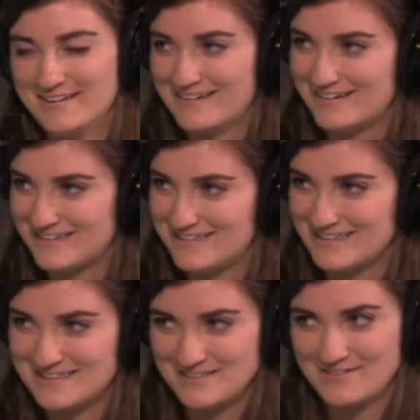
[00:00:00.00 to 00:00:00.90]
not
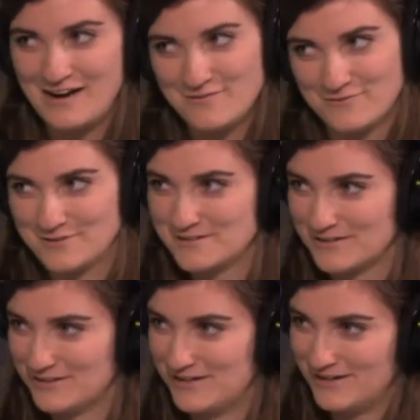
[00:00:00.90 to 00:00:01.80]
dicked around for so
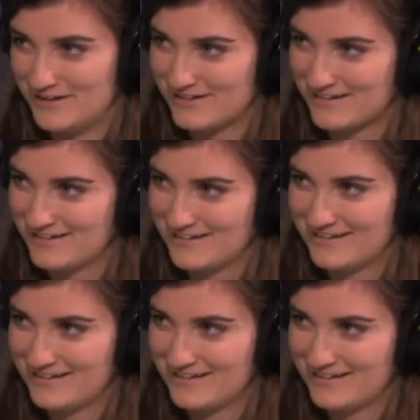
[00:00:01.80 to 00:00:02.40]
long. What do you mean by